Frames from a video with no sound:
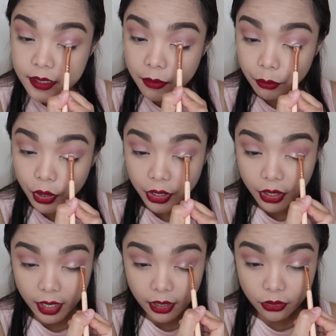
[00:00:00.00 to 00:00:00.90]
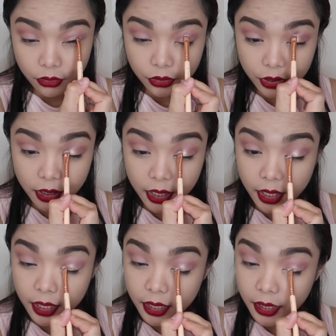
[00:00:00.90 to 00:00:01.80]
Simple lang yung eye look ko
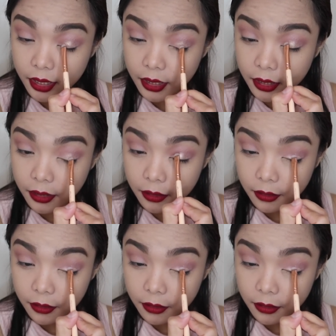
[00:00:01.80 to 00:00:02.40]
today.